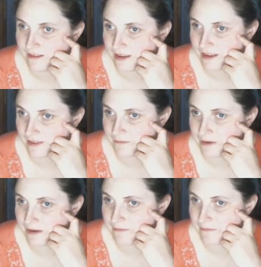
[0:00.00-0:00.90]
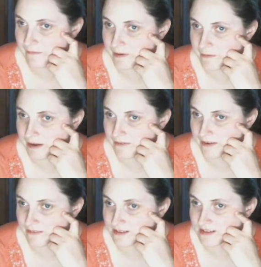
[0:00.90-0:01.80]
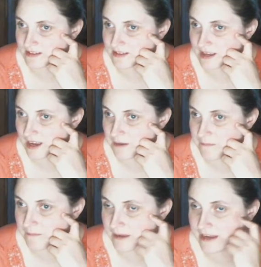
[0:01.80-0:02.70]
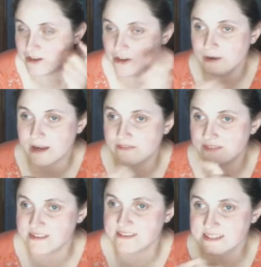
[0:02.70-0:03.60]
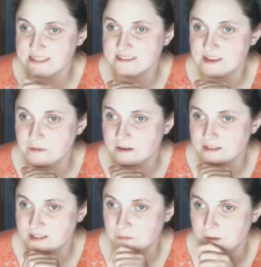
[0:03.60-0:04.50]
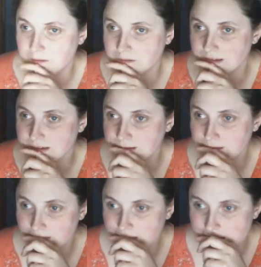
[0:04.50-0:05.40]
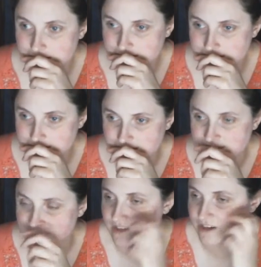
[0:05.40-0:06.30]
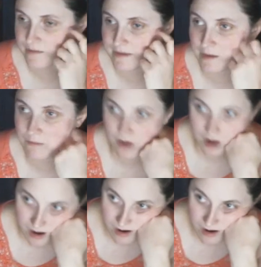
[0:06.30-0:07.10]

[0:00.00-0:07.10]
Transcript: and then one of my favorites, I do have, this is up on TeePublic, and it's Are You Mad, Brah?